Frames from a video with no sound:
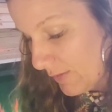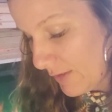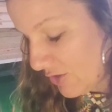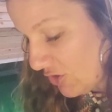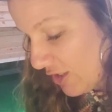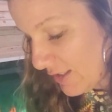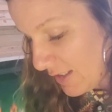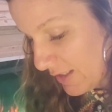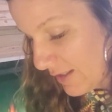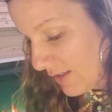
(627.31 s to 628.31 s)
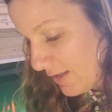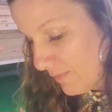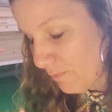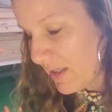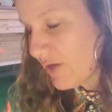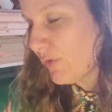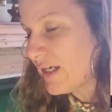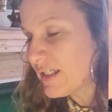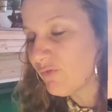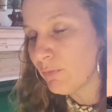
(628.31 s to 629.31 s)
It's just be
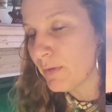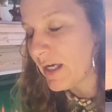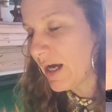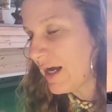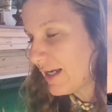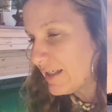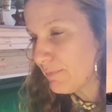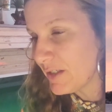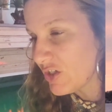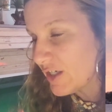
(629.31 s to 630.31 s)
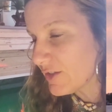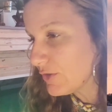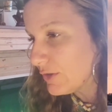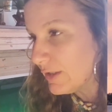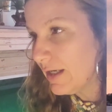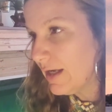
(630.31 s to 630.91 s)
graceful, be kind, be gentle.